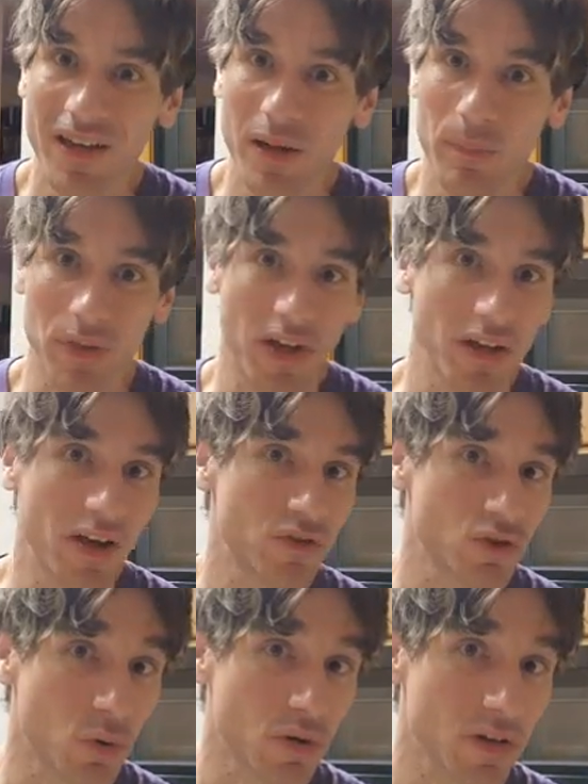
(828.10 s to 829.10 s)
But then you have
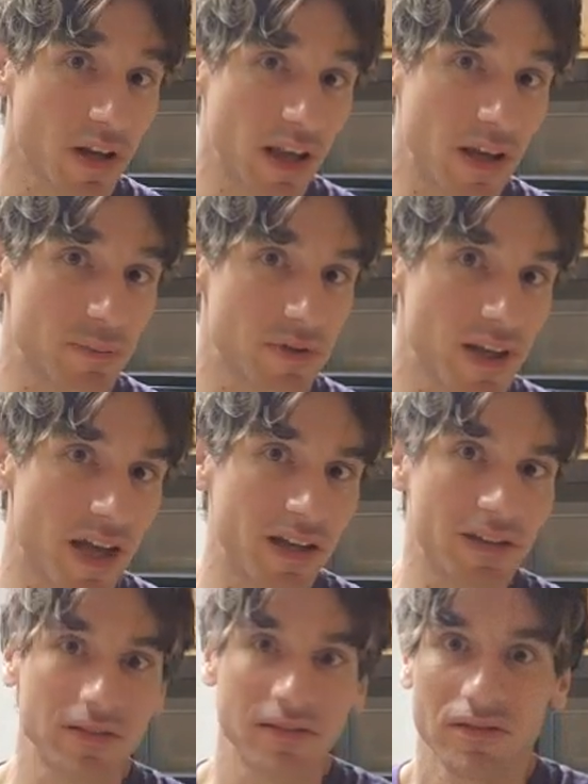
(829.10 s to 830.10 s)
shorter games that